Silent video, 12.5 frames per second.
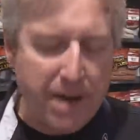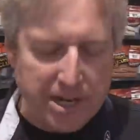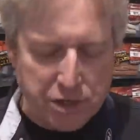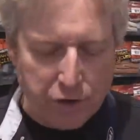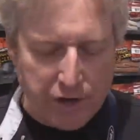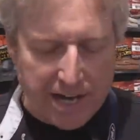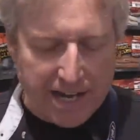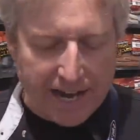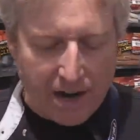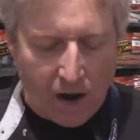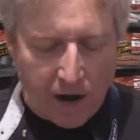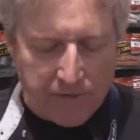Make sure you
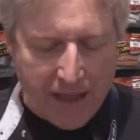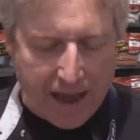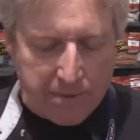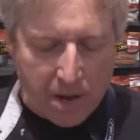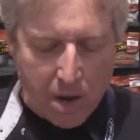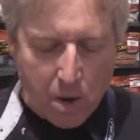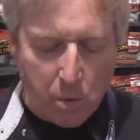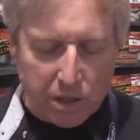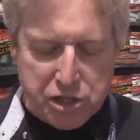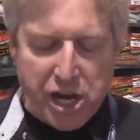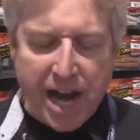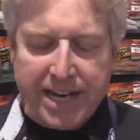get on that.
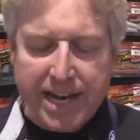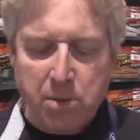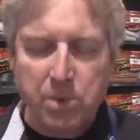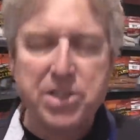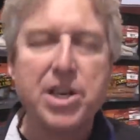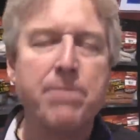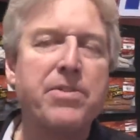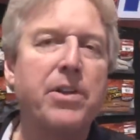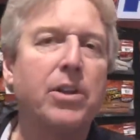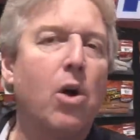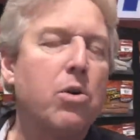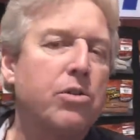We'll check in with some of
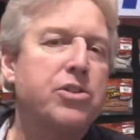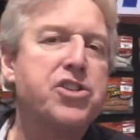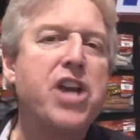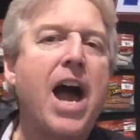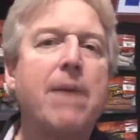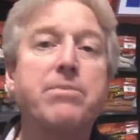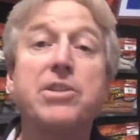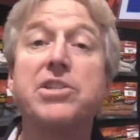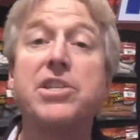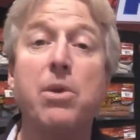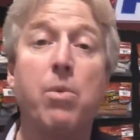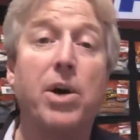the local shops to
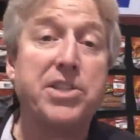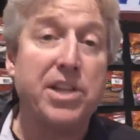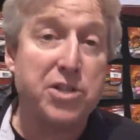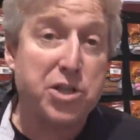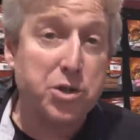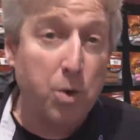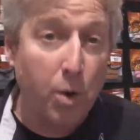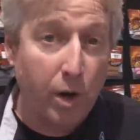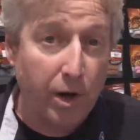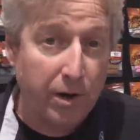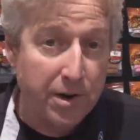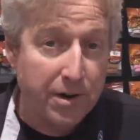see what's in
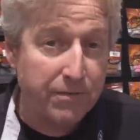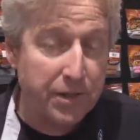store